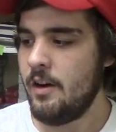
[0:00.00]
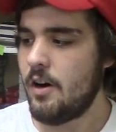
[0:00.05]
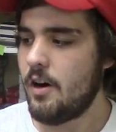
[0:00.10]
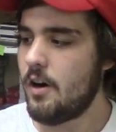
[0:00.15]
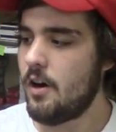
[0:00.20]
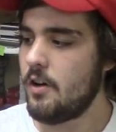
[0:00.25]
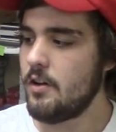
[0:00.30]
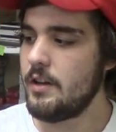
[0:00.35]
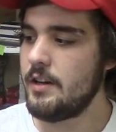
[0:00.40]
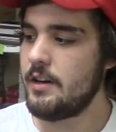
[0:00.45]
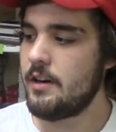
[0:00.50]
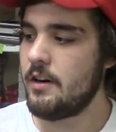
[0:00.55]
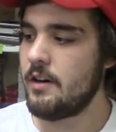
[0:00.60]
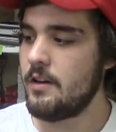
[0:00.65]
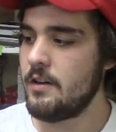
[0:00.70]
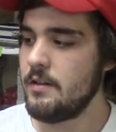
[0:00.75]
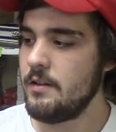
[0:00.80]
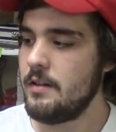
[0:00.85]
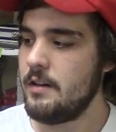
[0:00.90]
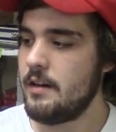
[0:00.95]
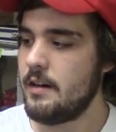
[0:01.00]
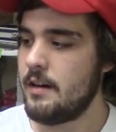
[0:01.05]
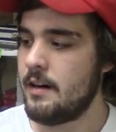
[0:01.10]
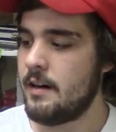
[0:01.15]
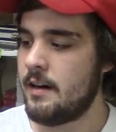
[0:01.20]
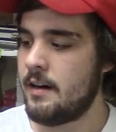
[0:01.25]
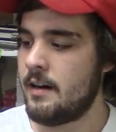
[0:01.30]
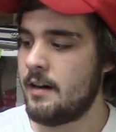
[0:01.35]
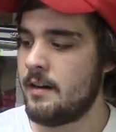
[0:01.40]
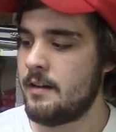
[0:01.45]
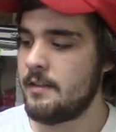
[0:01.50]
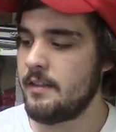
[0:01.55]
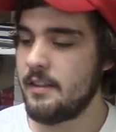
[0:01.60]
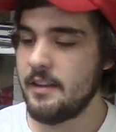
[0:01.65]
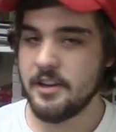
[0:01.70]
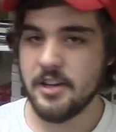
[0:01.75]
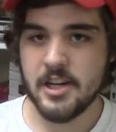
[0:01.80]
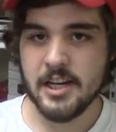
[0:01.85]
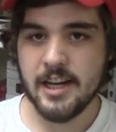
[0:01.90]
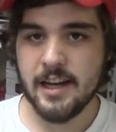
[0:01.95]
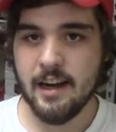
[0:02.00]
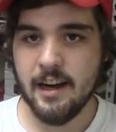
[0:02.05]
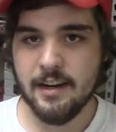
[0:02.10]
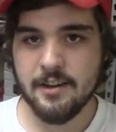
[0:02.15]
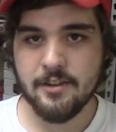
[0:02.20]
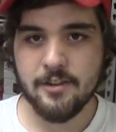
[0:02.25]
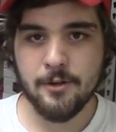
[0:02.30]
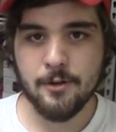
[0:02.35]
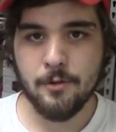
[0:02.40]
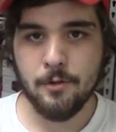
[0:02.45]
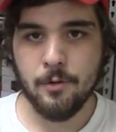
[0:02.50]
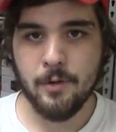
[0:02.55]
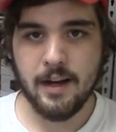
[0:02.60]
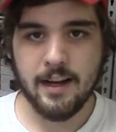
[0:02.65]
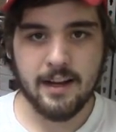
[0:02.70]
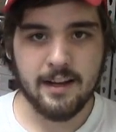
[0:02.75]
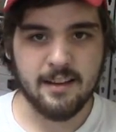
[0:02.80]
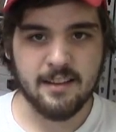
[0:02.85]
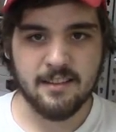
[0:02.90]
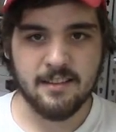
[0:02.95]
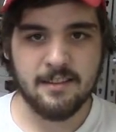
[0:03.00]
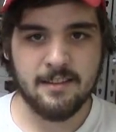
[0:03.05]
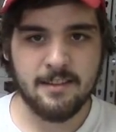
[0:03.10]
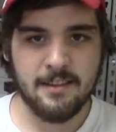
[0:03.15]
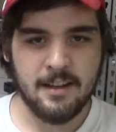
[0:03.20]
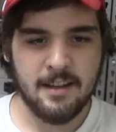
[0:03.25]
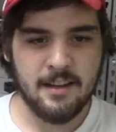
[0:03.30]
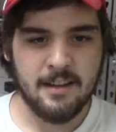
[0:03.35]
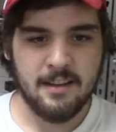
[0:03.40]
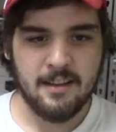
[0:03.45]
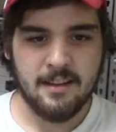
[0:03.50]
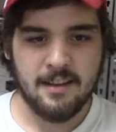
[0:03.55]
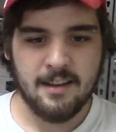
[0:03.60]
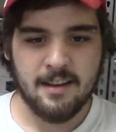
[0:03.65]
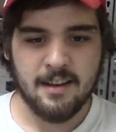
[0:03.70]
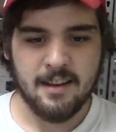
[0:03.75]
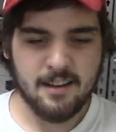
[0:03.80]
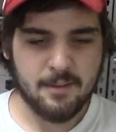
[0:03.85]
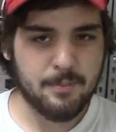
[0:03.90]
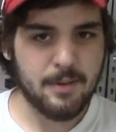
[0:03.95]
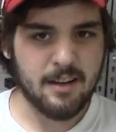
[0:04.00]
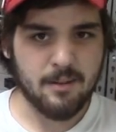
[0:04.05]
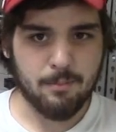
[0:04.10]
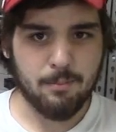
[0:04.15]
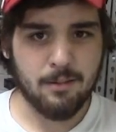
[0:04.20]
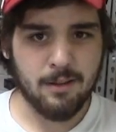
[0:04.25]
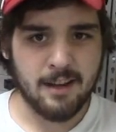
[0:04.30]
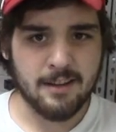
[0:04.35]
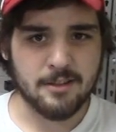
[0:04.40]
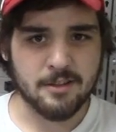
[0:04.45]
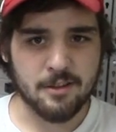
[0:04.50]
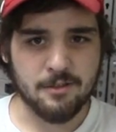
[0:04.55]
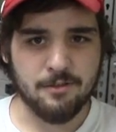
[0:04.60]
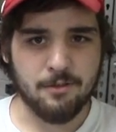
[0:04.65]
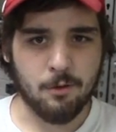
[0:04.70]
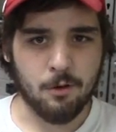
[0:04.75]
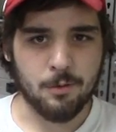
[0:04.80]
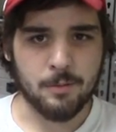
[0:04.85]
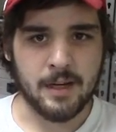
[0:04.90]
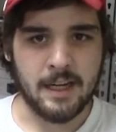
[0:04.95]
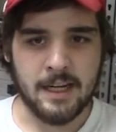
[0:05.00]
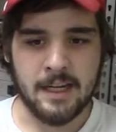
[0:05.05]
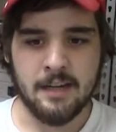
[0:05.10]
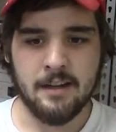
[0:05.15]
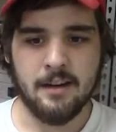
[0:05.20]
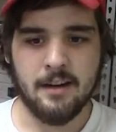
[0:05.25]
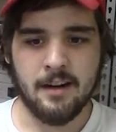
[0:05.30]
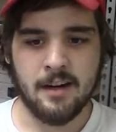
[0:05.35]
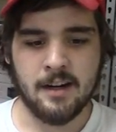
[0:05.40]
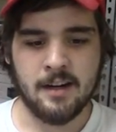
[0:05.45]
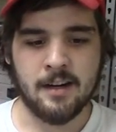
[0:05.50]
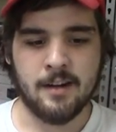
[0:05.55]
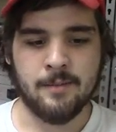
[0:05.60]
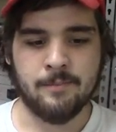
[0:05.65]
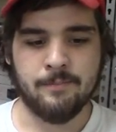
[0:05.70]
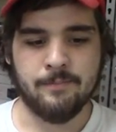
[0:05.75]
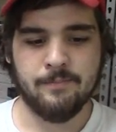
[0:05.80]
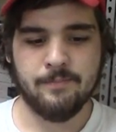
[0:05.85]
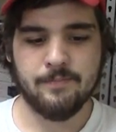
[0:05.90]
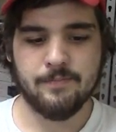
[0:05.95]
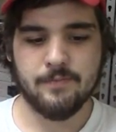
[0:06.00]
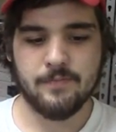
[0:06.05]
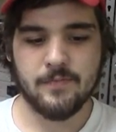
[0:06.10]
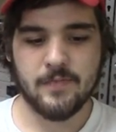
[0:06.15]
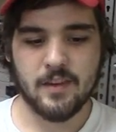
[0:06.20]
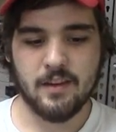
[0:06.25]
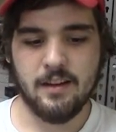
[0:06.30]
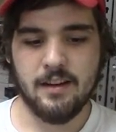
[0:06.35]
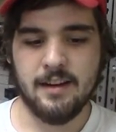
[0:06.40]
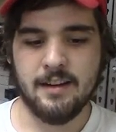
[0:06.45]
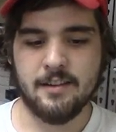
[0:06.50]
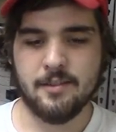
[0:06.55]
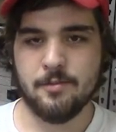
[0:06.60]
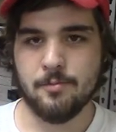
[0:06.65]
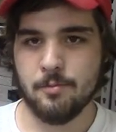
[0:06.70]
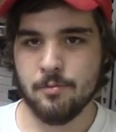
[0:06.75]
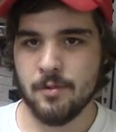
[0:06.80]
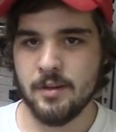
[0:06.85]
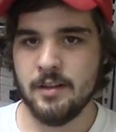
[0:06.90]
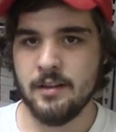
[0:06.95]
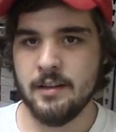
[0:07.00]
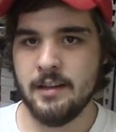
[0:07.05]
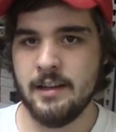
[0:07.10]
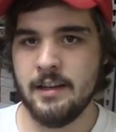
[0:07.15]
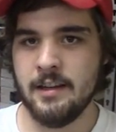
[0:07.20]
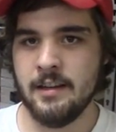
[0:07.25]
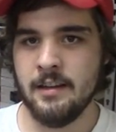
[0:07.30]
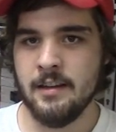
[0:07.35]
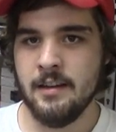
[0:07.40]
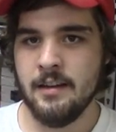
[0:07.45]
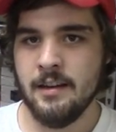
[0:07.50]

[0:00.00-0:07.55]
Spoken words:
All in all, the Gi2 has been a pleasure for me. It's really